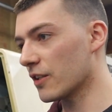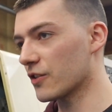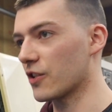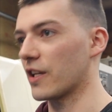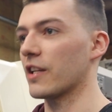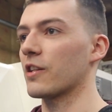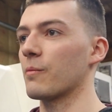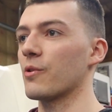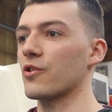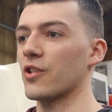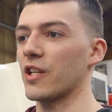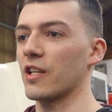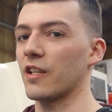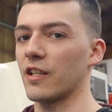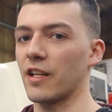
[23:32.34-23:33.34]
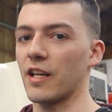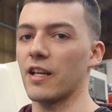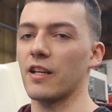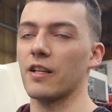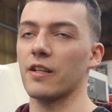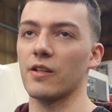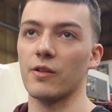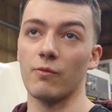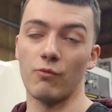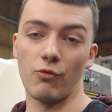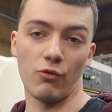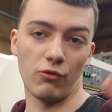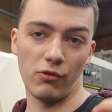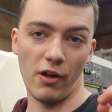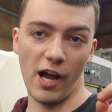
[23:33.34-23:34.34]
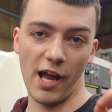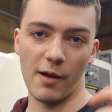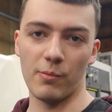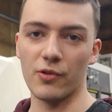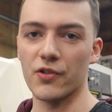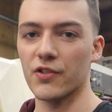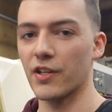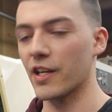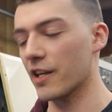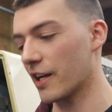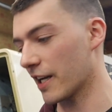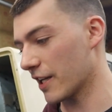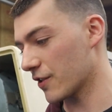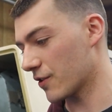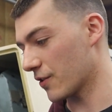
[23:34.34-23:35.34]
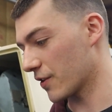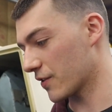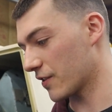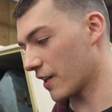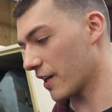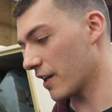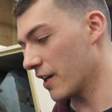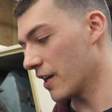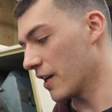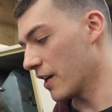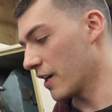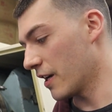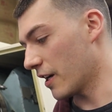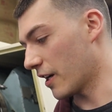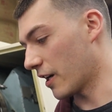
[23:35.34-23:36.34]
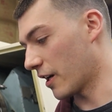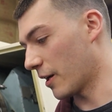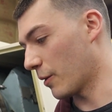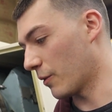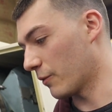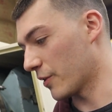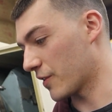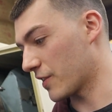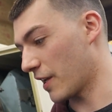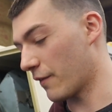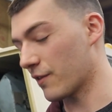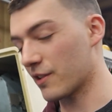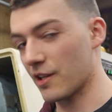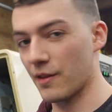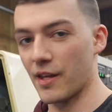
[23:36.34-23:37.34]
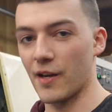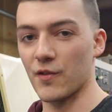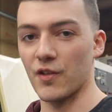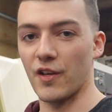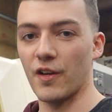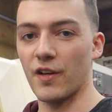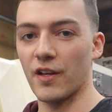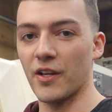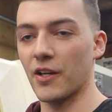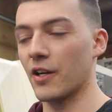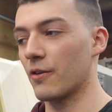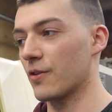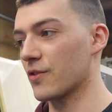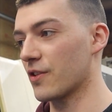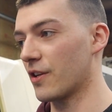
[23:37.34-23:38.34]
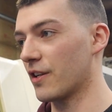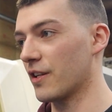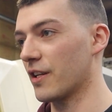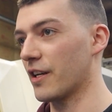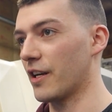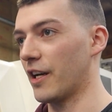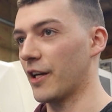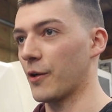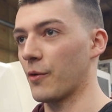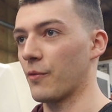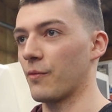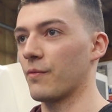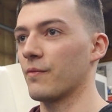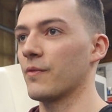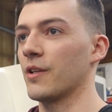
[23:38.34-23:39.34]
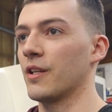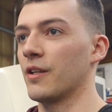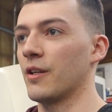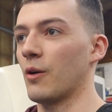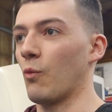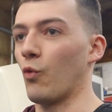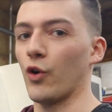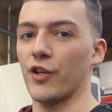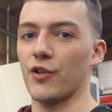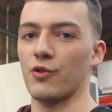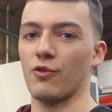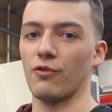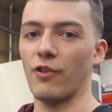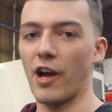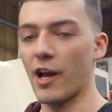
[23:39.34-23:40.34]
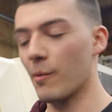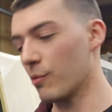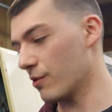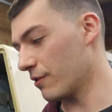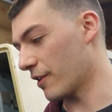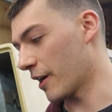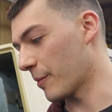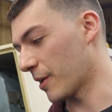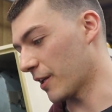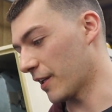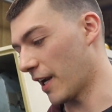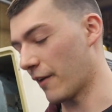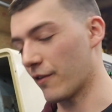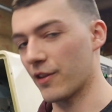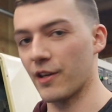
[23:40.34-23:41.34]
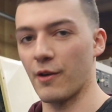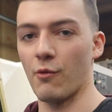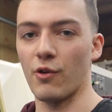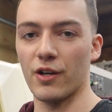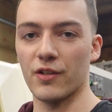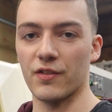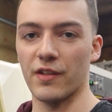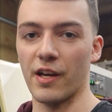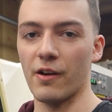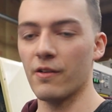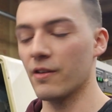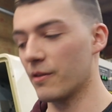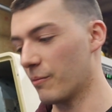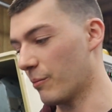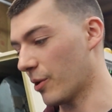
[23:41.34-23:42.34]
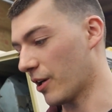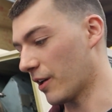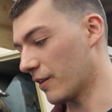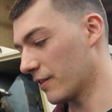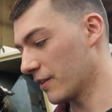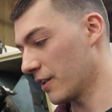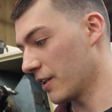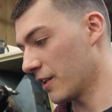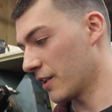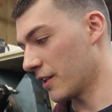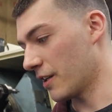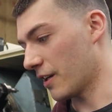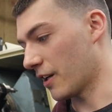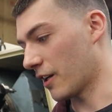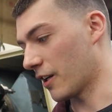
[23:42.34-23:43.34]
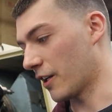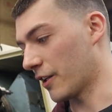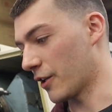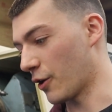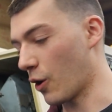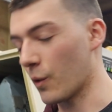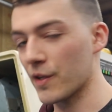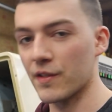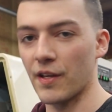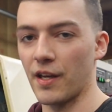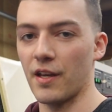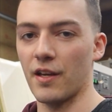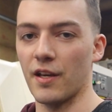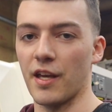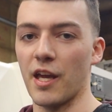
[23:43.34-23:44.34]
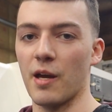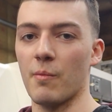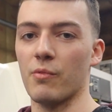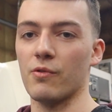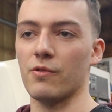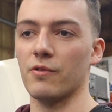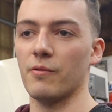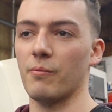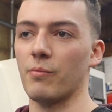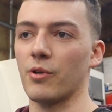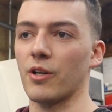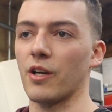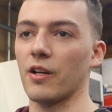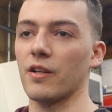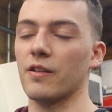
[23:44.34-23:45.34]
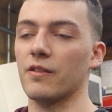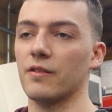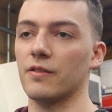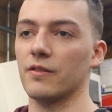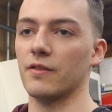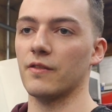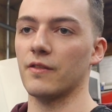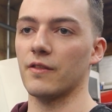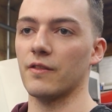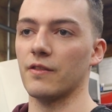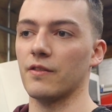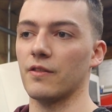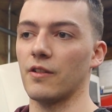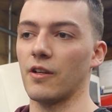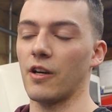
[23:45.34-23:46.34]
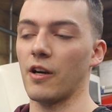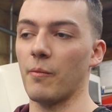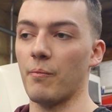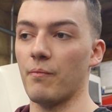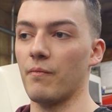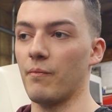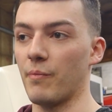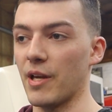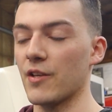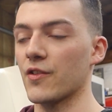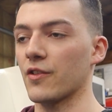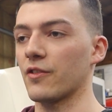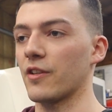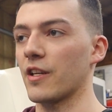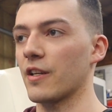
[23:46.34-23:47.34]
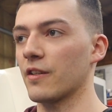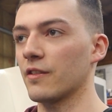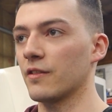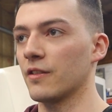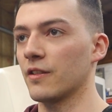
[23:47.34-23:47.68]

to get the machine in a reliable state, I guess you could say. With 17,000 cutting hours on it, what is reliable? I mean, everything works now, but you're always taking a gamble, but basically,